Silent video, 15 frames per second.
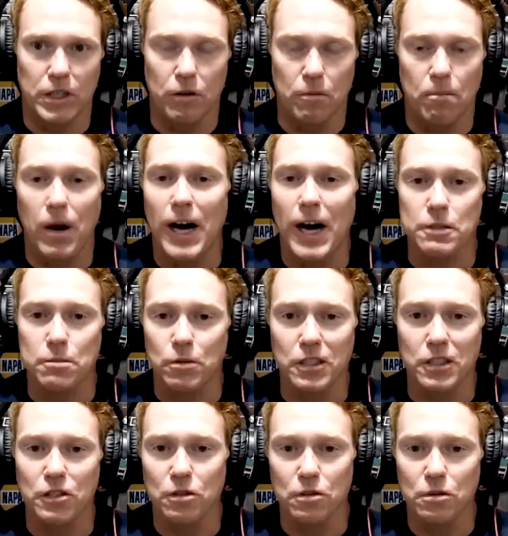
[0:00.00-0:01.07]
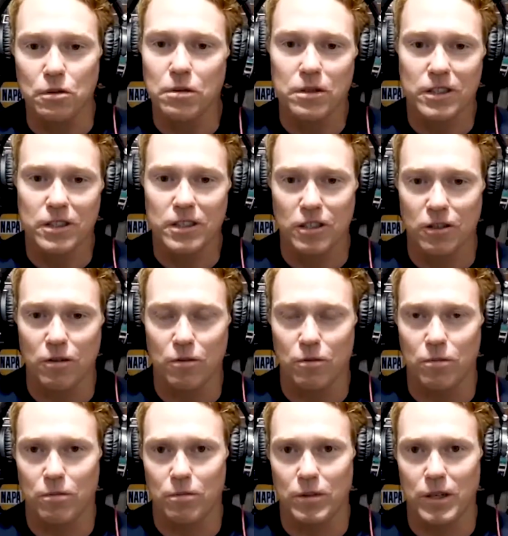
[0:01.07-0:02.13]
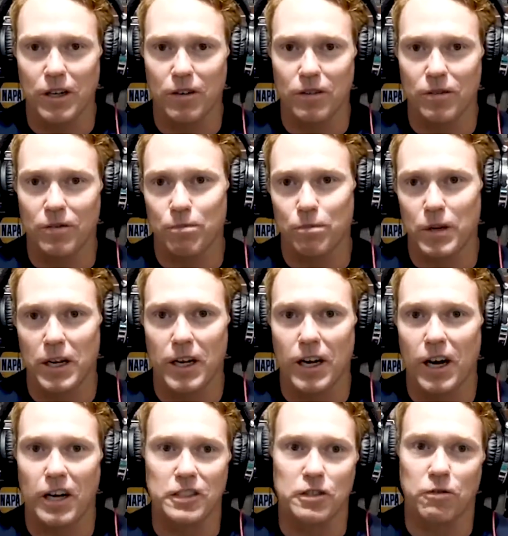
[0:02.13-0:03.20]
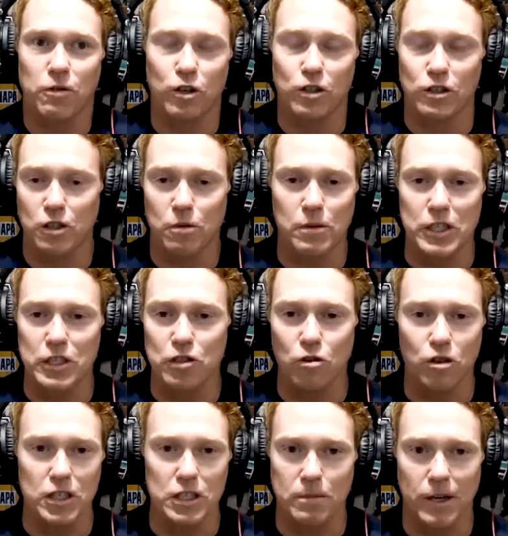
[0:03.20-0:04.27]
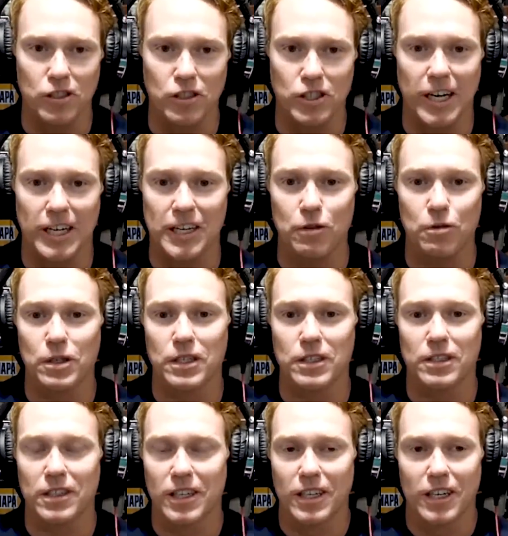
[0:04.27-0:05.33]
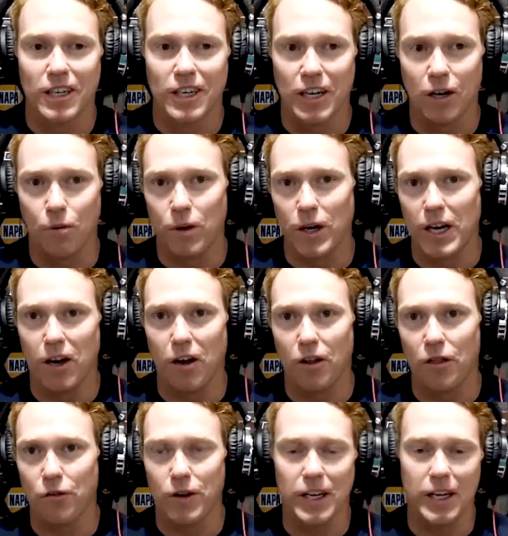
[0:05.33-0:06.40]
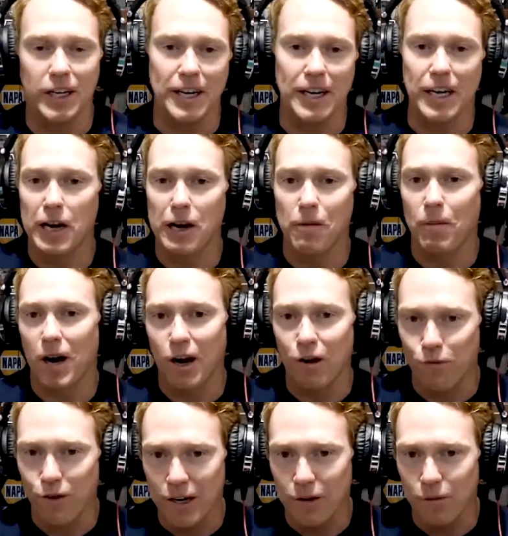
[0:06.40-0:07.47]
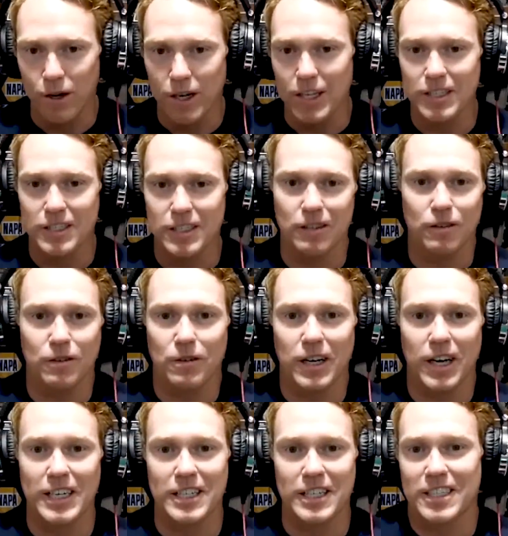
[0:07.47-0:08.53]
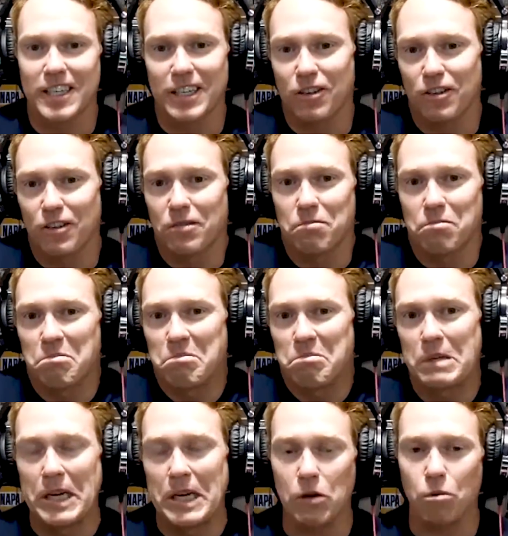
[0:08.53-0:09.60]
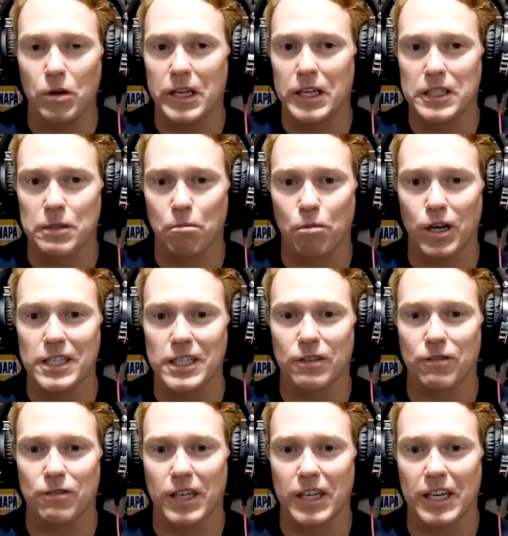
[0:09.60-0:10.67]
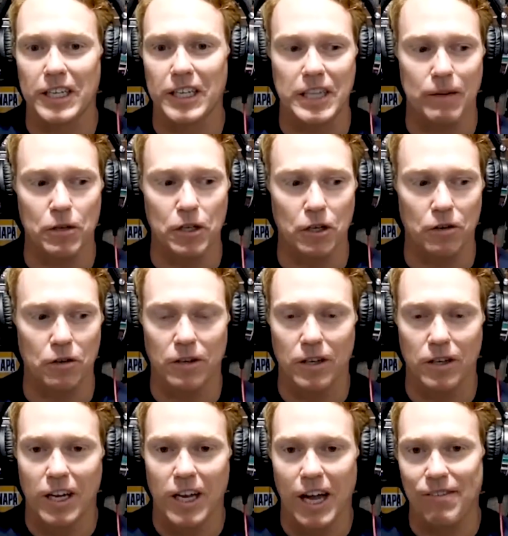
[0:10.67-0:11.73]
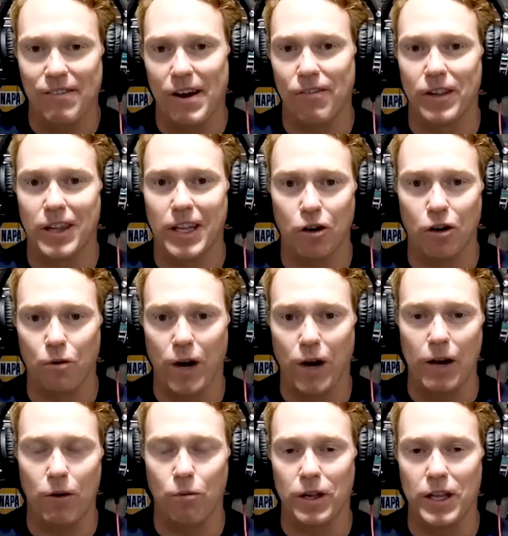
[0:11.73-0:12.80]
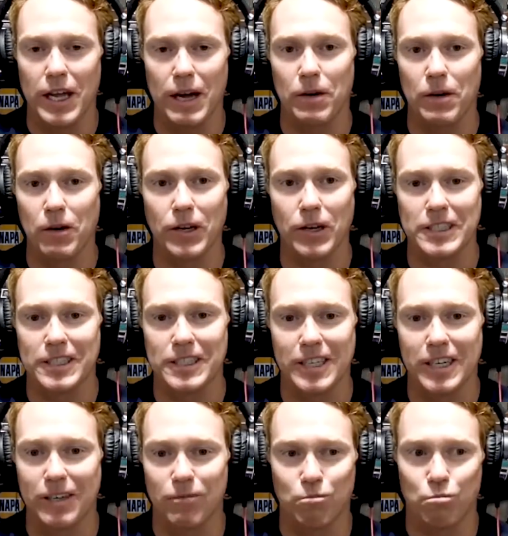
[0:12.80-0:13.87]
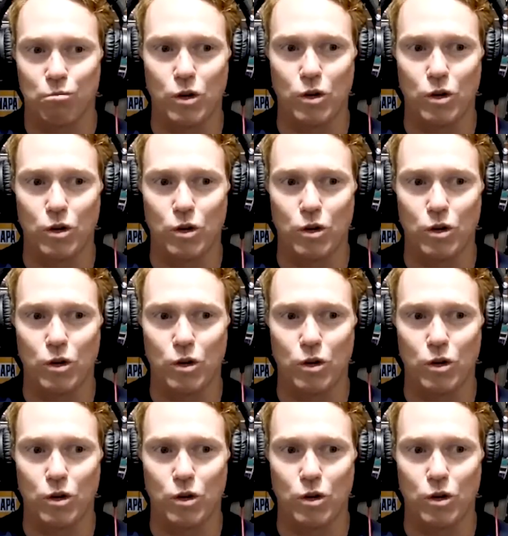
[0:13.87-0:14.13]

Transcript: possible to do. So, but also heard so many stories about Jack Hewitt, winning all 3 and then getting a modified and winning. So I just think they're equally as impressive. Like anytime you can have everything go right and win that many races in one